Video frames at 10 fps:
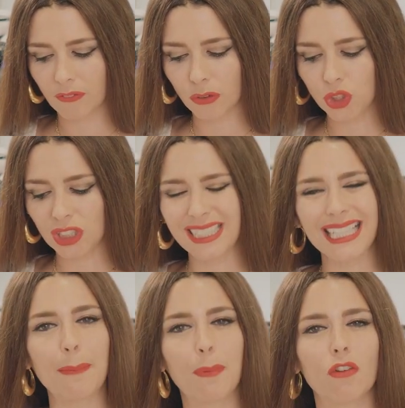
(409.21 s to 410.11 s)
for just a
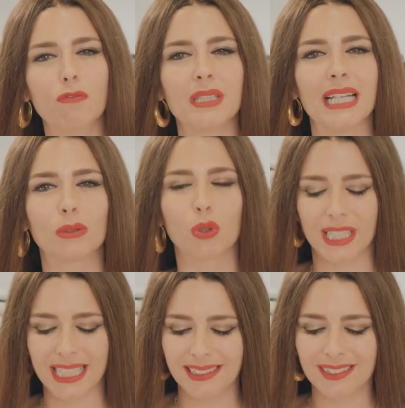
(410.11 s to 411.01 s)
couple of minutes to
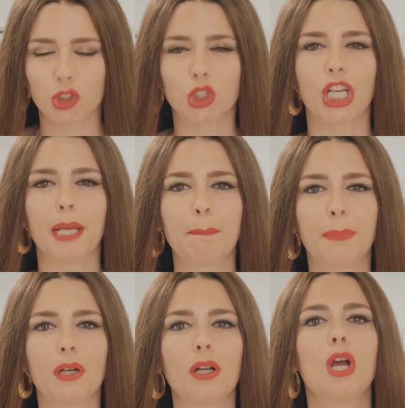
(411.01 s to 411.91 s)
create this
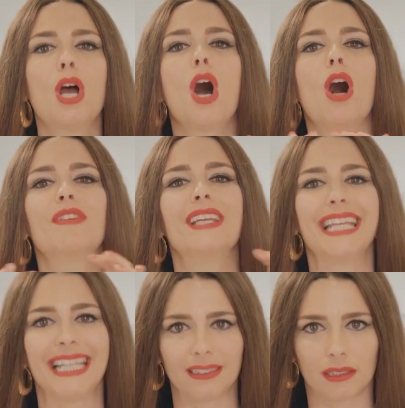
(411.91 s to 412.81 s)
chamber of
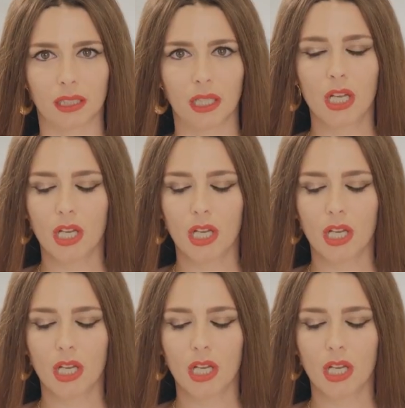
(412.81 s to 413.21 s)
heat